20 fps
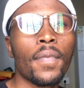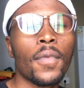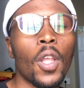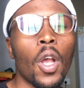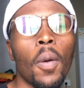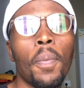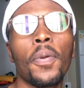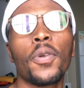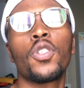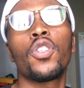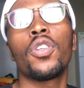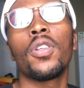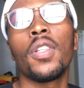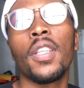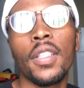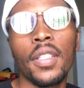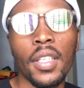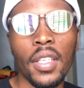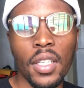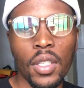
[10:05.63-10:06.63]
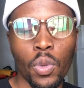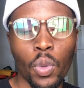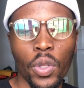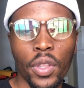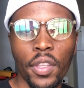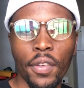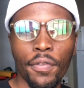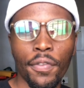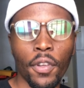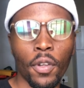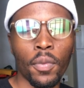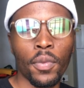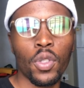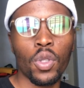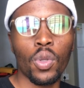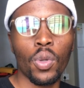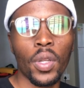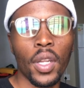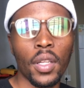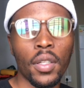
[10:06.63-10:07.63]
opportunities with the film
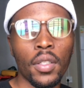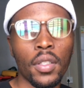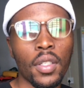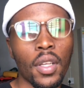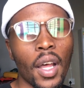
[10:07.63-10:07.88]
student.